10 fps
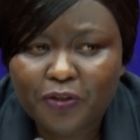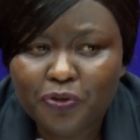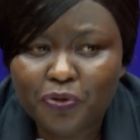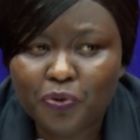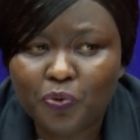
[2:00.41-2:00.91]

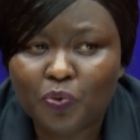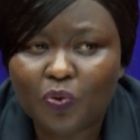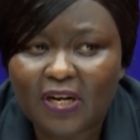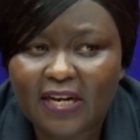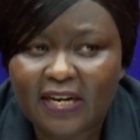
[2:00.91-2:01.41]
you
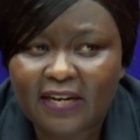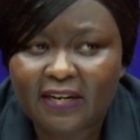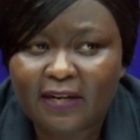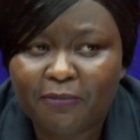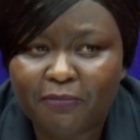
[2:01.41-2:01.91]

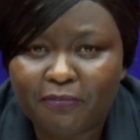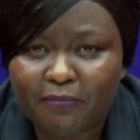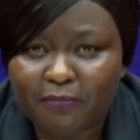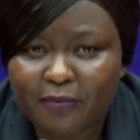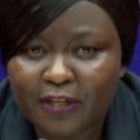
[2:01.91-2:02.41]
are
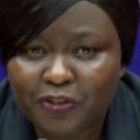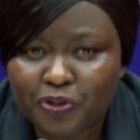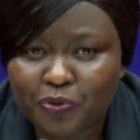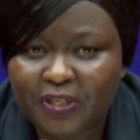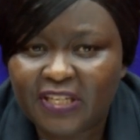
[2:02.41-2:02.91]

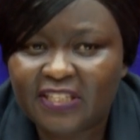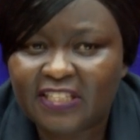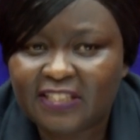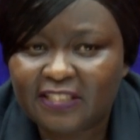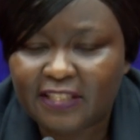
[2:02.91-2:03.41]
ensuring
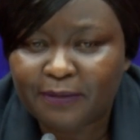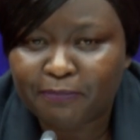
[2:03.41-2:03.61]
that the